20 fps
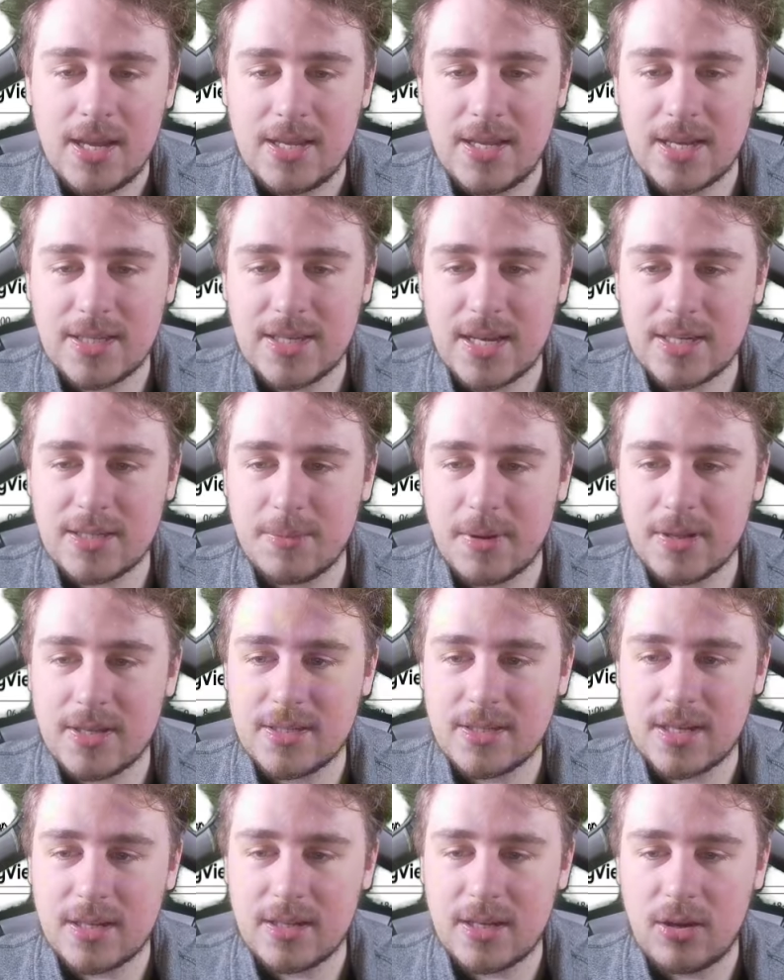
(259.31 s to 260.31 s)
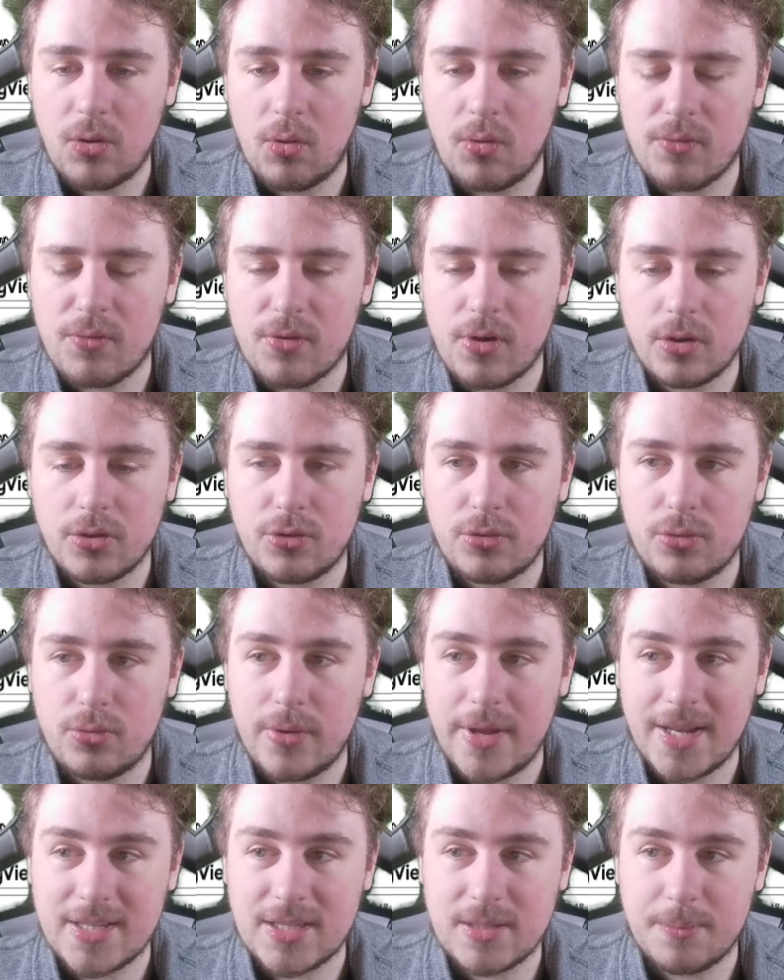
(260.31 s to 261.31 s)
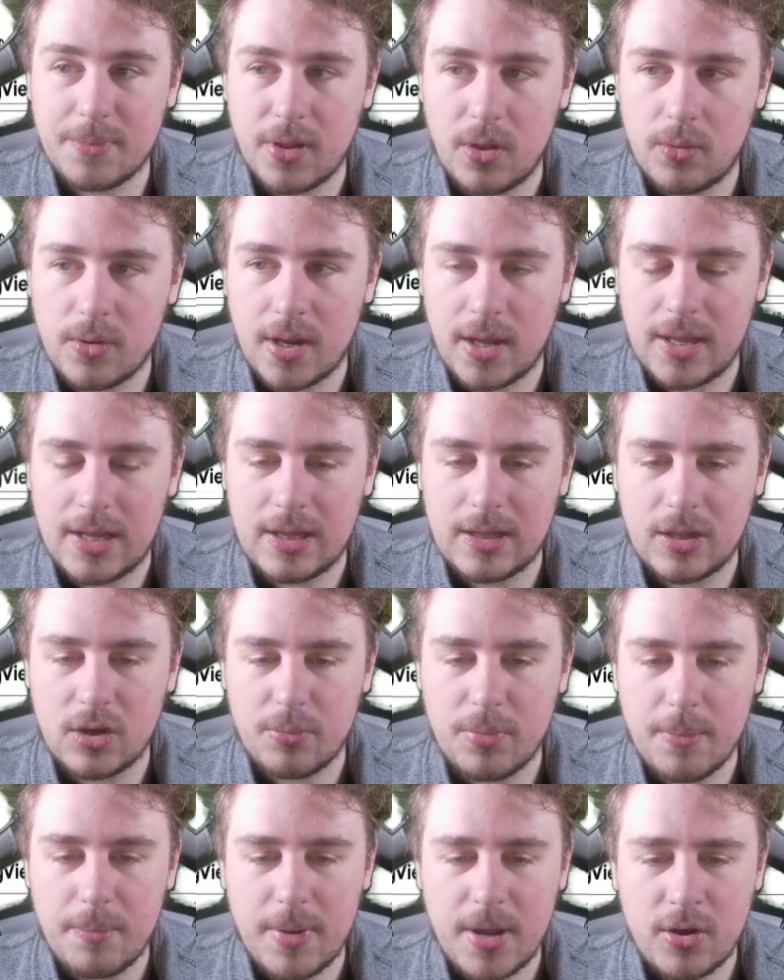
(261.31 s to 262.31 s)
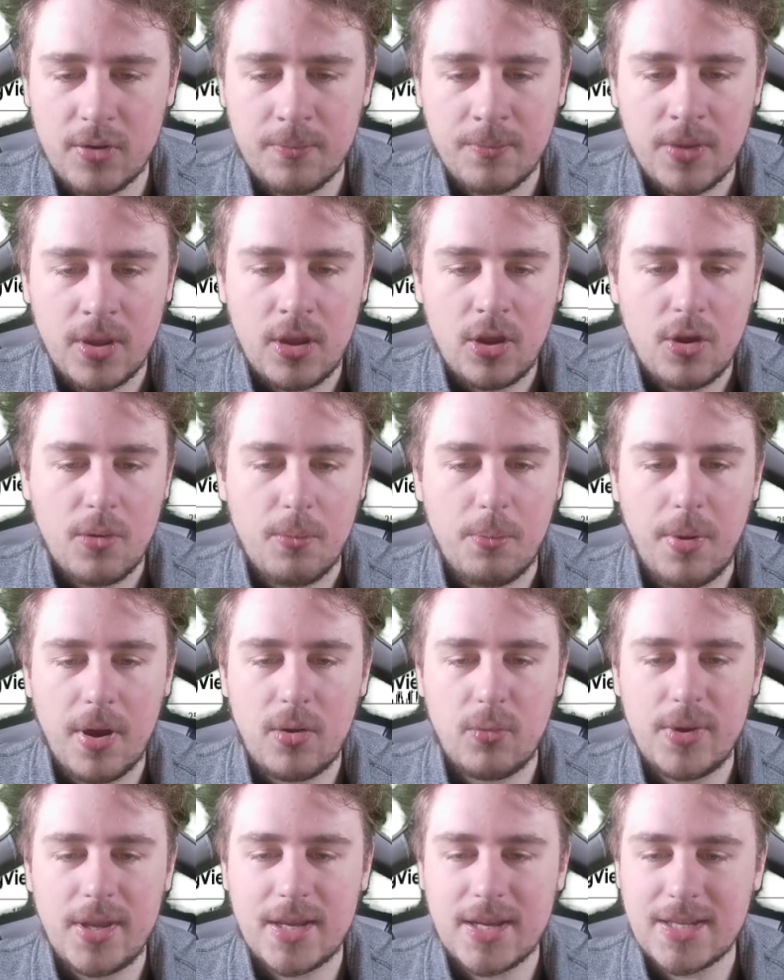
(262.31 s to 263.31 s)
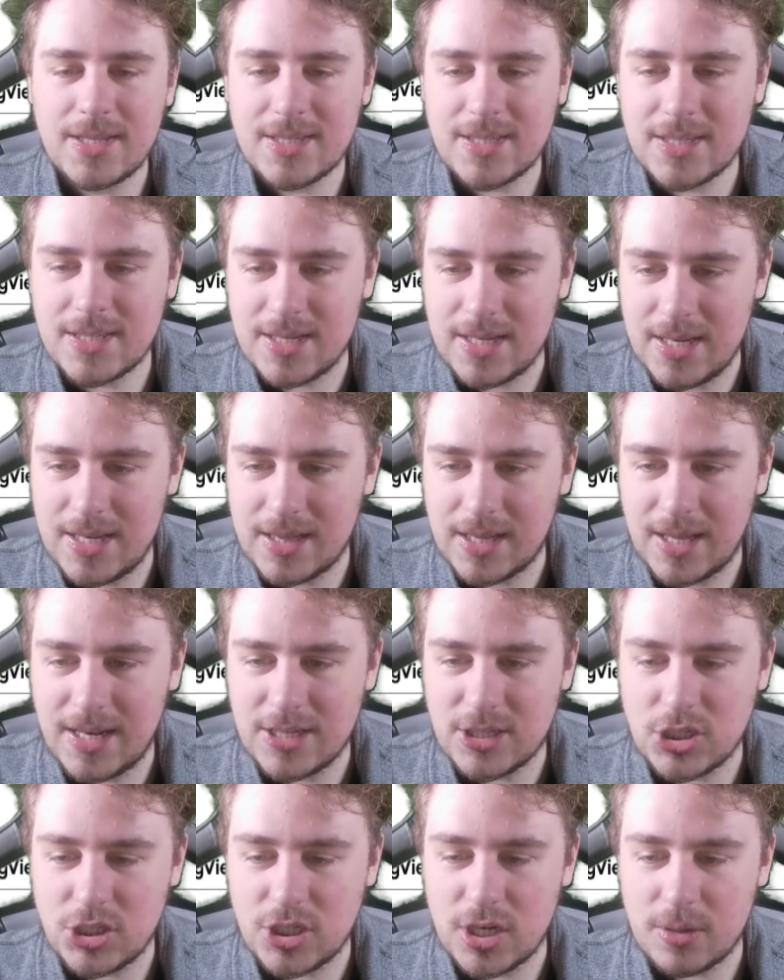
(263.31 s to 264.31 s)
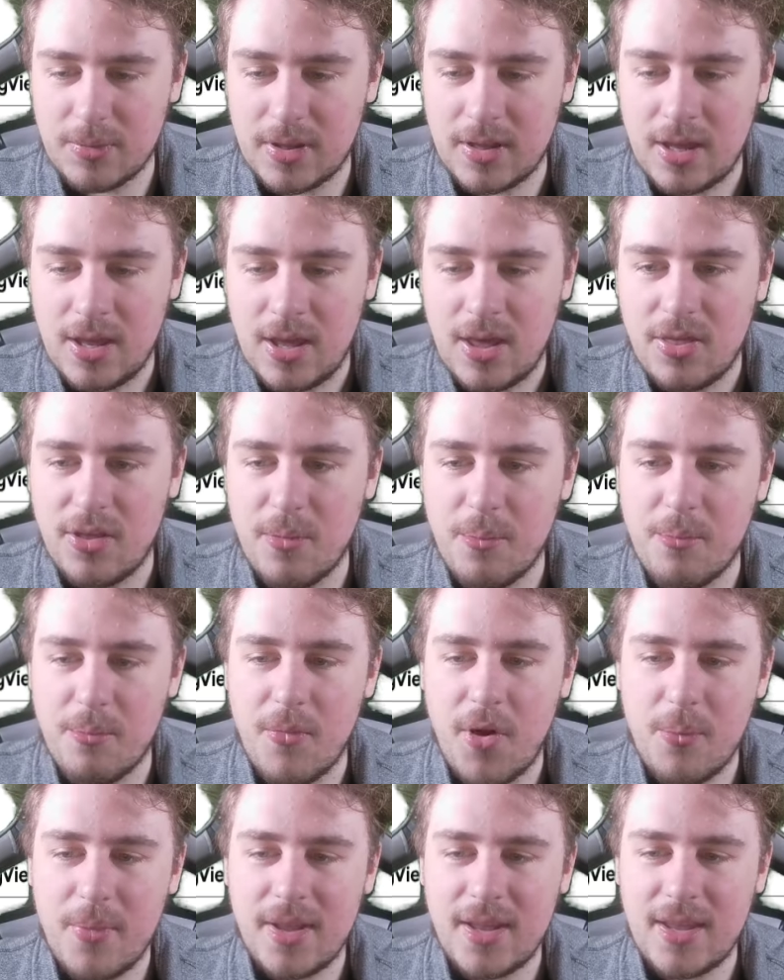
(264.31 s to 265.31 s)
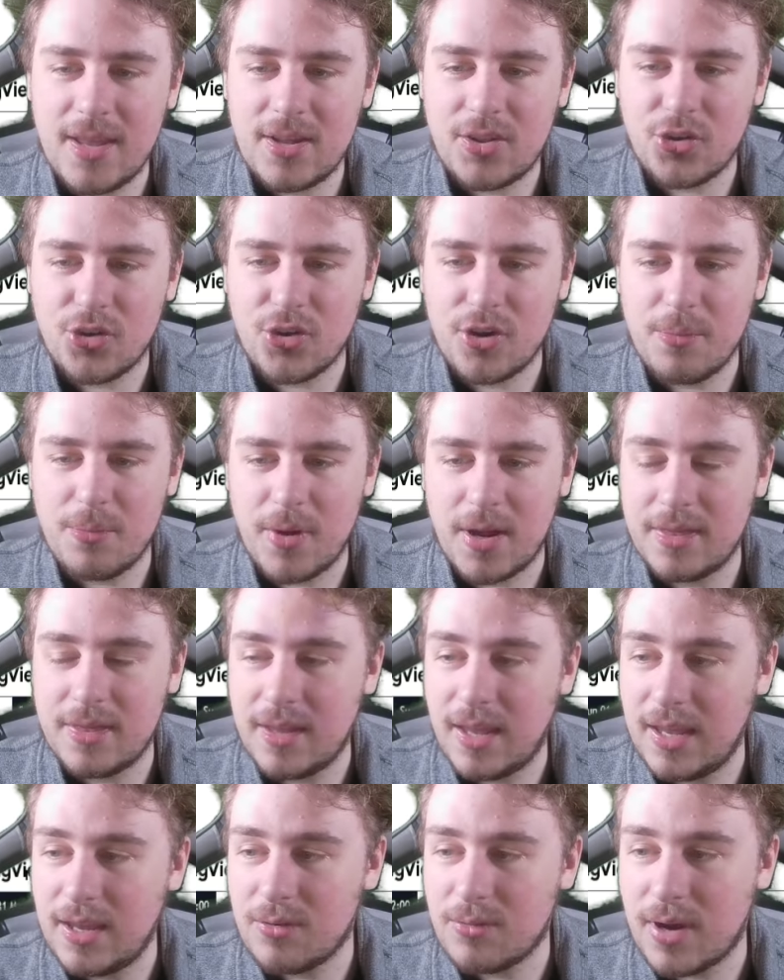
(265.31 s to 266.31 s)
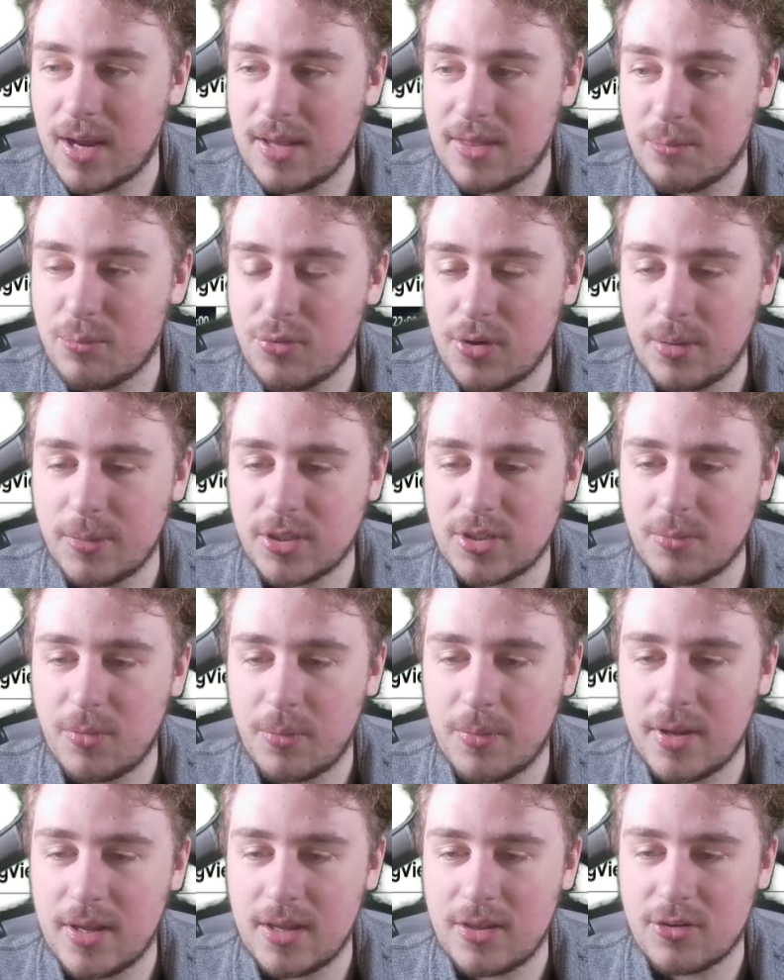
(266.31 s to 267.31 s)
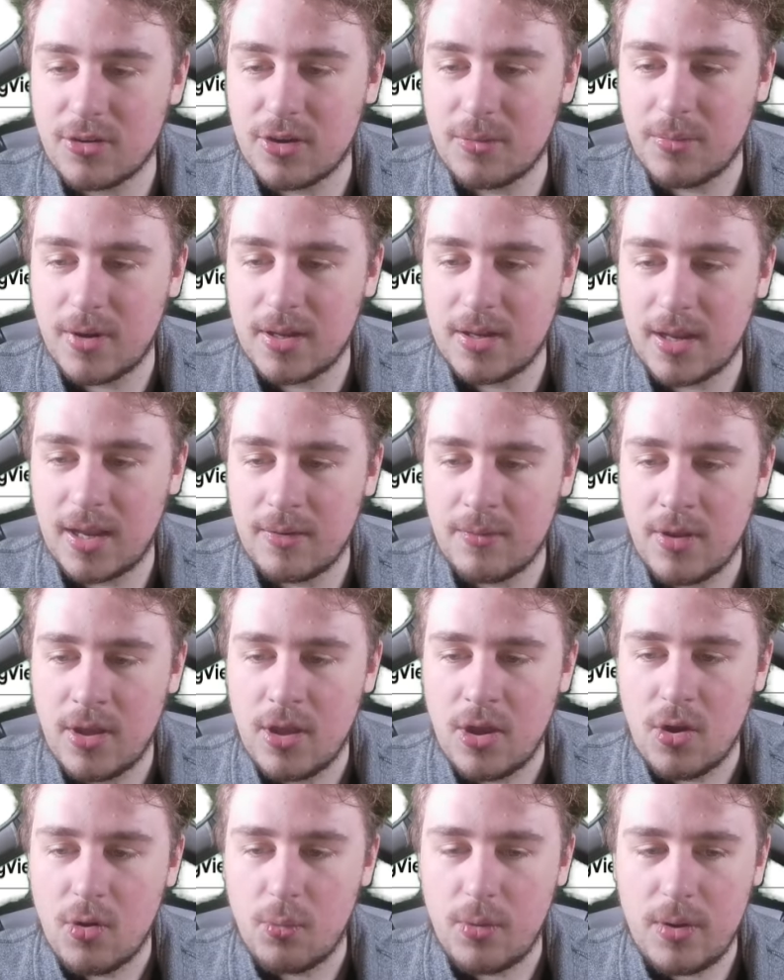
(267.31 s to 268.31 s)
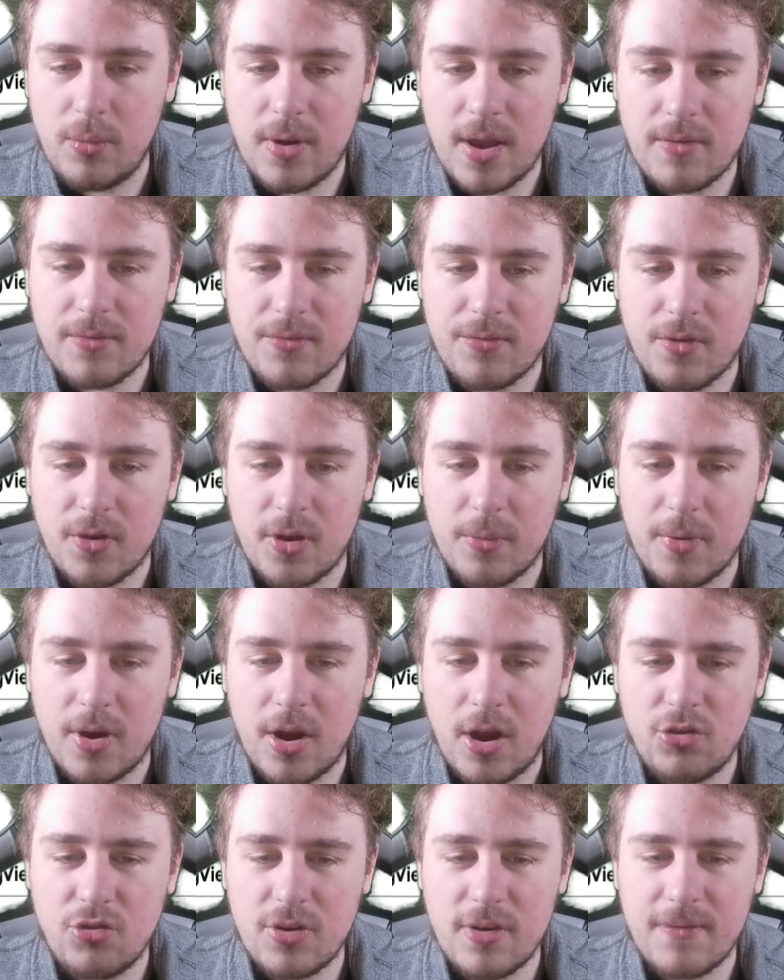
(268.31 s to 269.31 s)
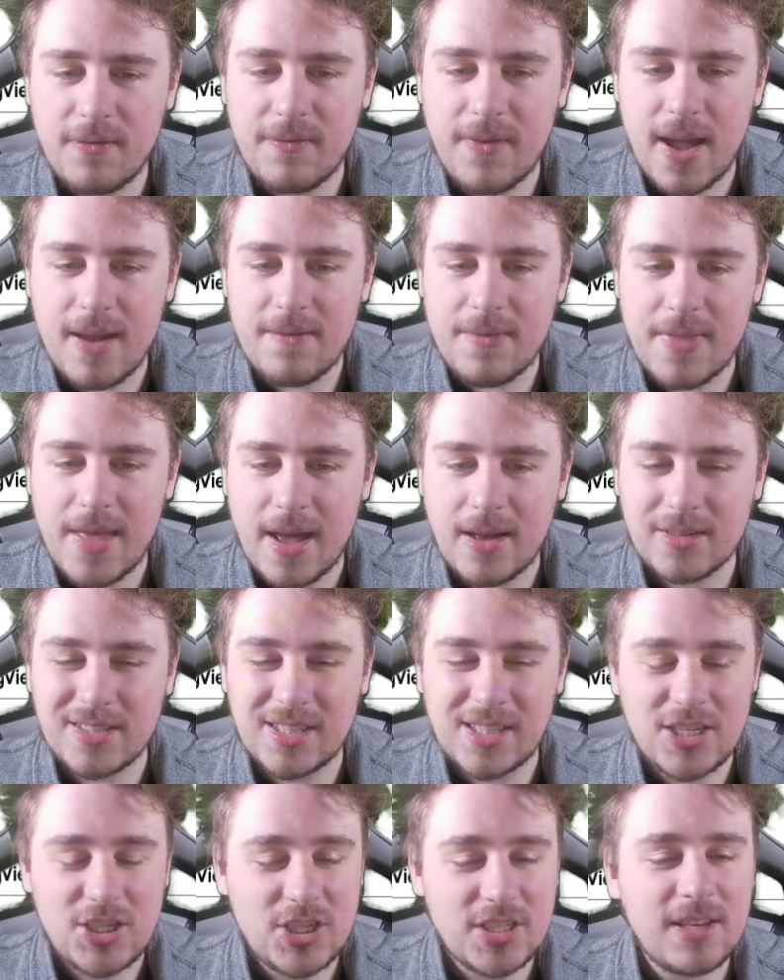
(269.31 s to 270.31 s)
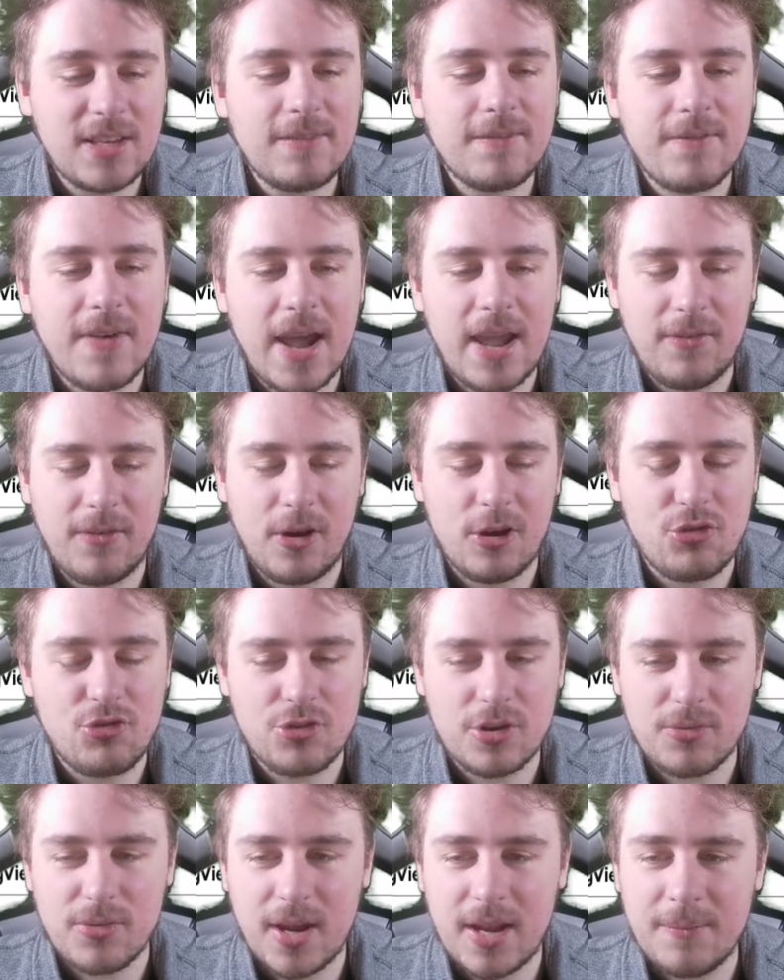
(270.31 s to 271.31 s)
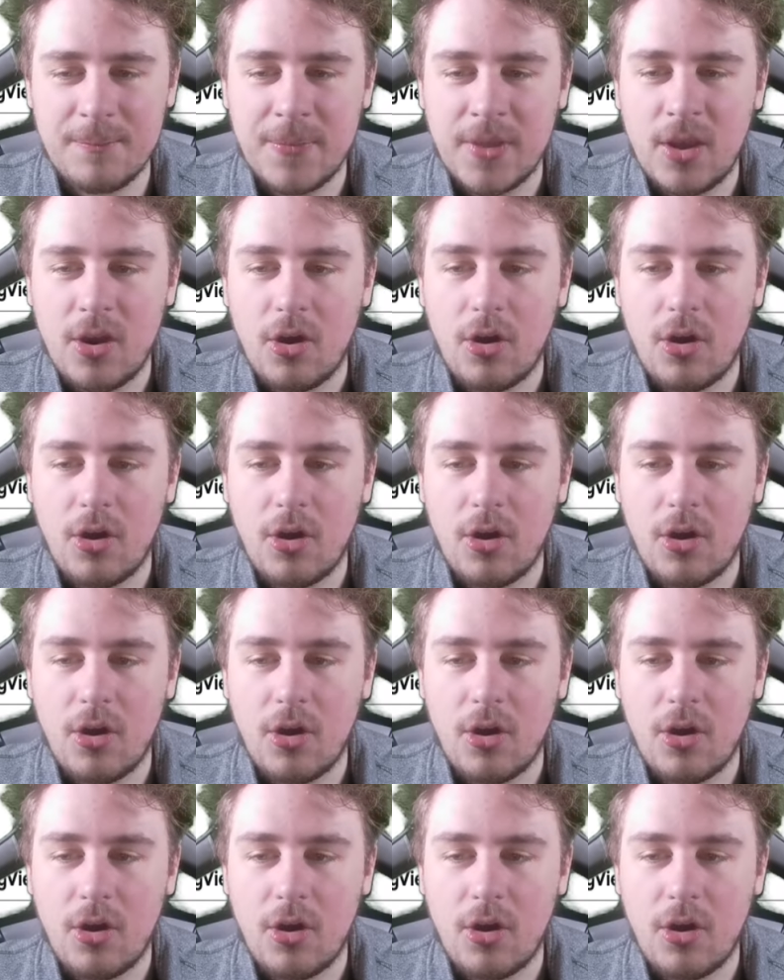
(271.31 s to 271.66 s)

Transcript: Yes, I expected Sunday overall to explode a little bit better, but we can see, ladies and gentlemen, the moment it turned Monday, right? Pretty much the moment it turned Monday, we went from 105,000, let's just say 500, right?